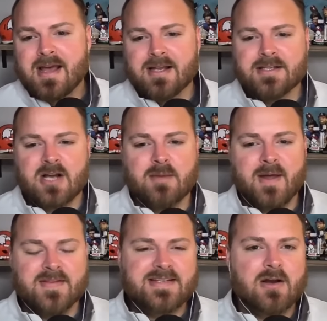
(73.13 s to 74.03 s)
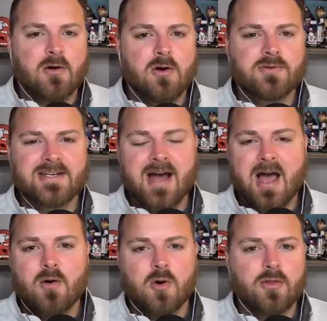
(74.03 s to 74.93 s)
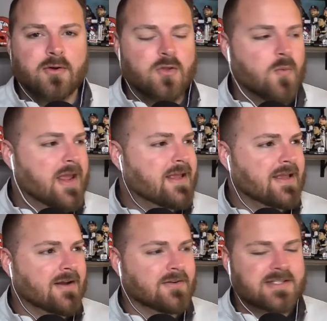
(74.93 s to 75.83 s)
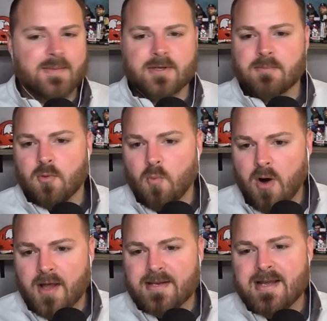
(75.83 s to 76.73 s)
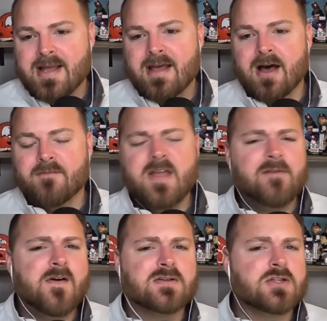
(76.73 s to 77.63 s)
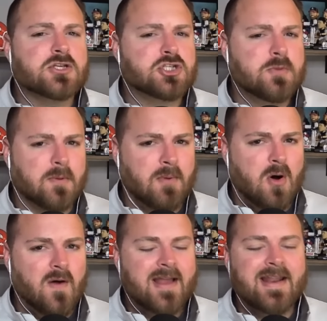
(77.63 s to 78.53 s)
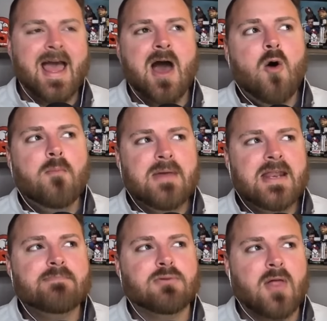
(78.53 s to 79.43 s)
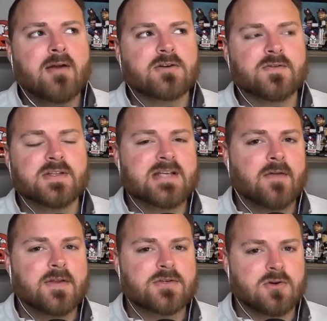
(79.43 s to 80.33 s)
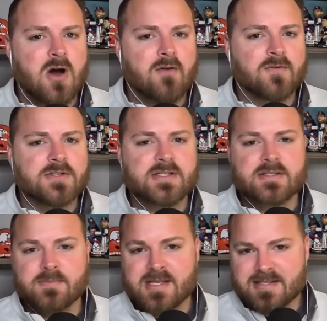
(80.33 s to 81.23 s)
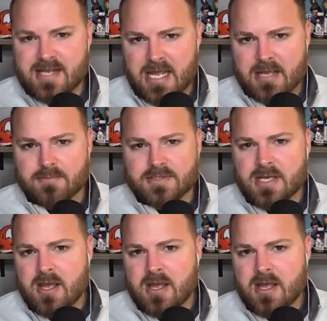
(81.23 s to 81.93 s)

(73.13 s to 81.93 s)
to talk about the TRO denial earlier in the week here in segment number one. VFL's in the Super Bowl, and how many players from the Southeastern Conference and some of these teams